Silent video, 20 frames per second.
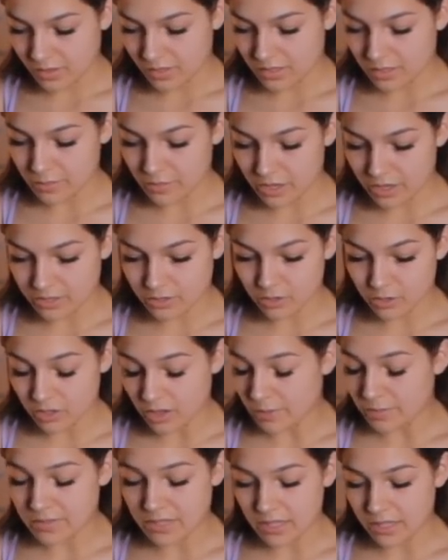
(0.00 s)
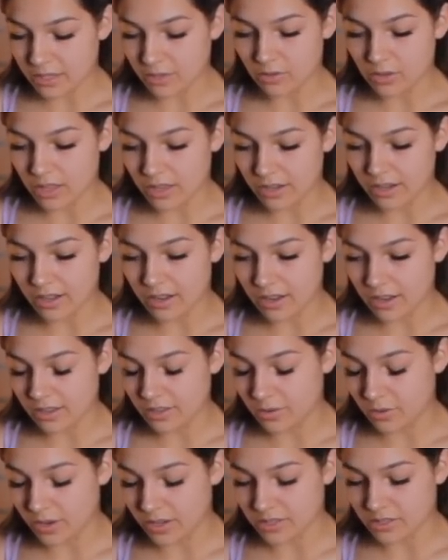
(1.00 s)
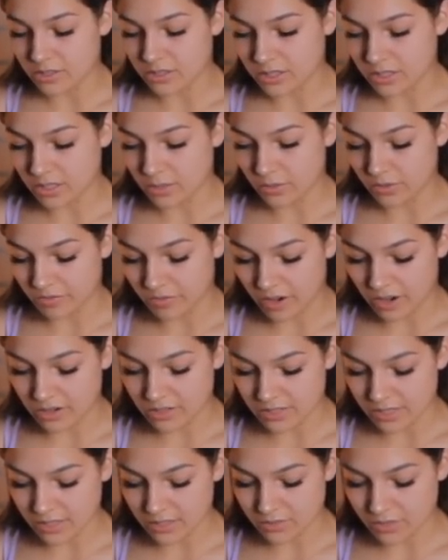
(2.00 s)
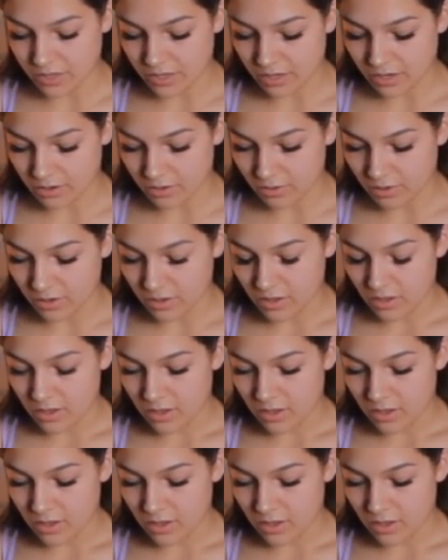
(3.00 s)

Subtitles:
Some of you guys are, I'm telling you, a lot of you guys are dealing with fire signs right now.